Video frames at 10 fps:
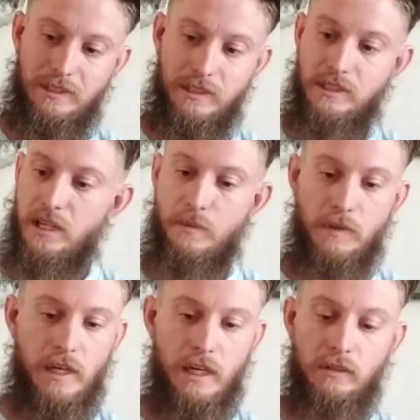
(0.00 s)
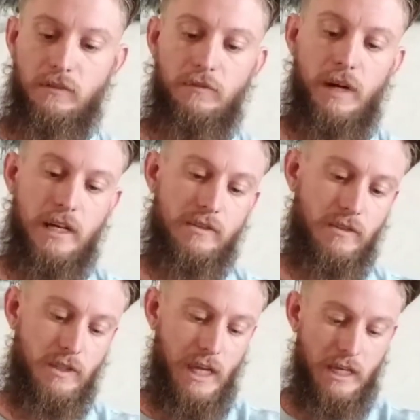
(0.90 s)
same thing. The visor,
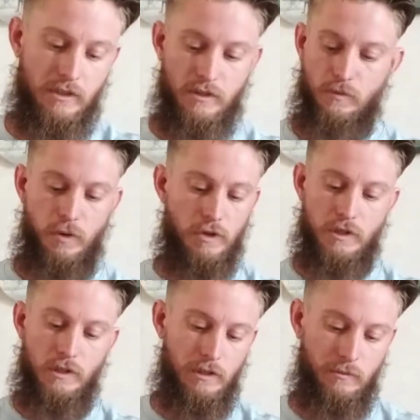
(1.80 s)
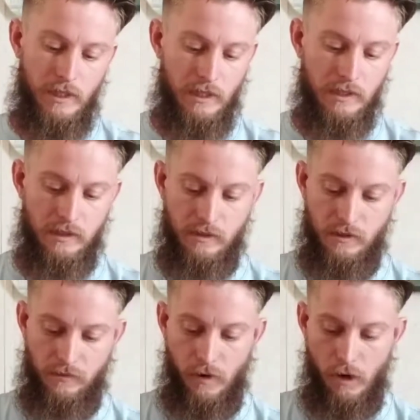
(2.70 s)
you can't just push up. It doesn't
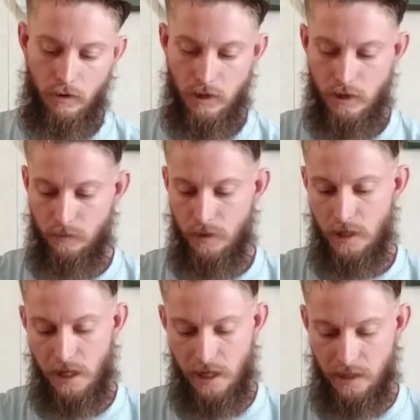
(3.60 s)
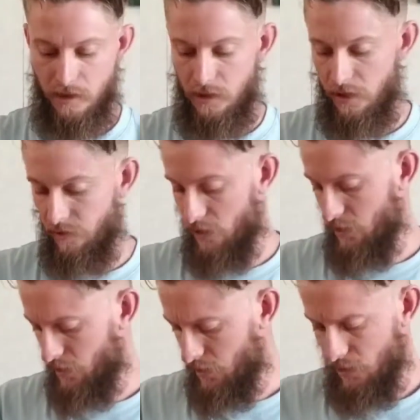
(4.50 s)
just fall up. You gotta actually give it
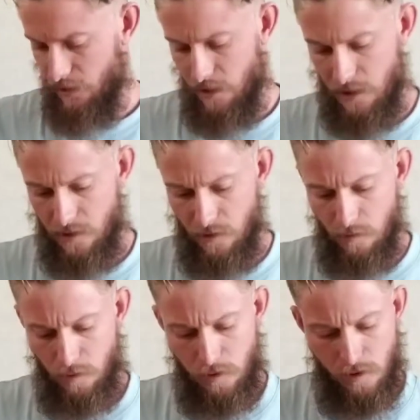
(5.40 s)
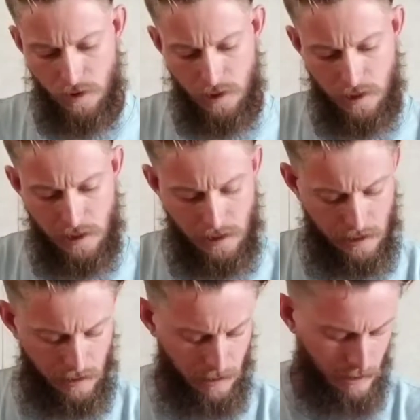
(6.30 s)
a nice little push.
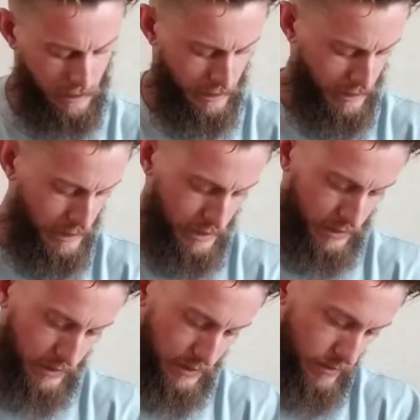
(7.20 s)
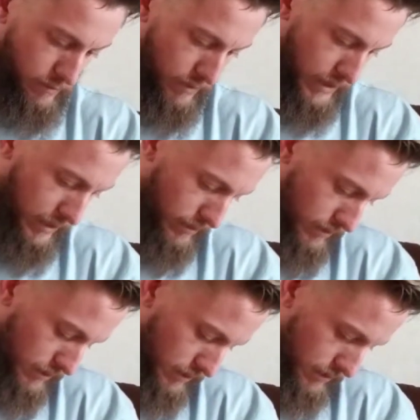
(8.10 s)
And this one's actually,